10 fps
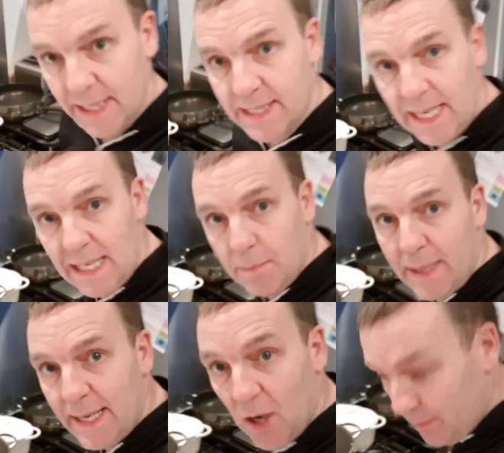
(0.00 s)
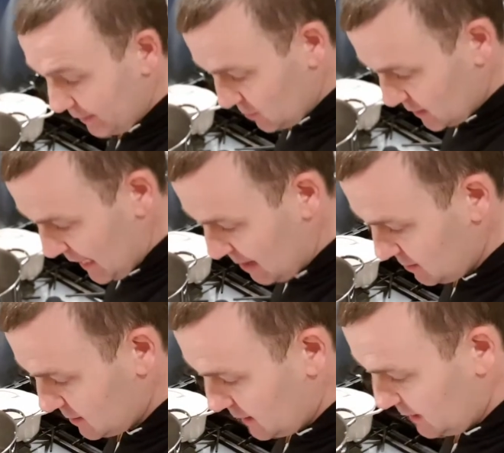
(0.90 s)
16B, oatmeal
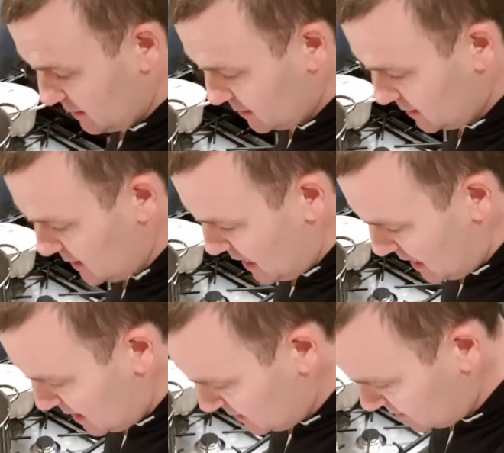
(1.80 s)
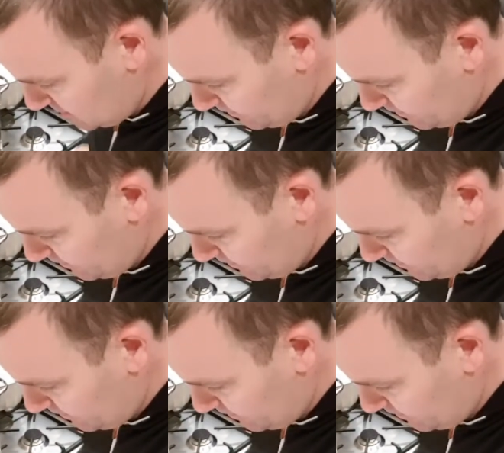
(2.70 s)
stouts, and it says,